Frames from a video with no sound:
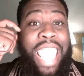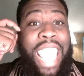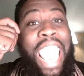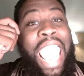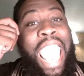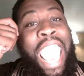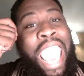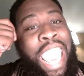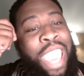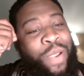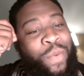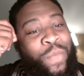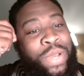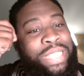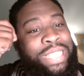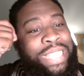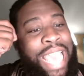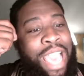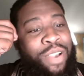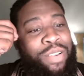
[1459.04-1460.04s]
is.
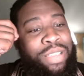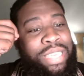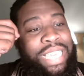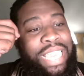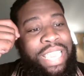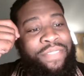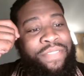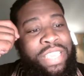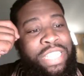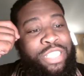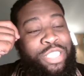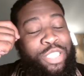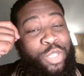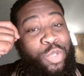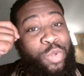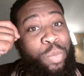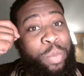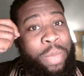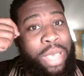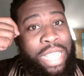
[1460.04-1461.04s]
And without Come
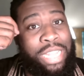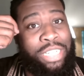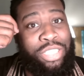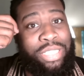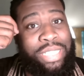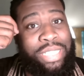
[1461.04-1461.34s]
giving too now. much,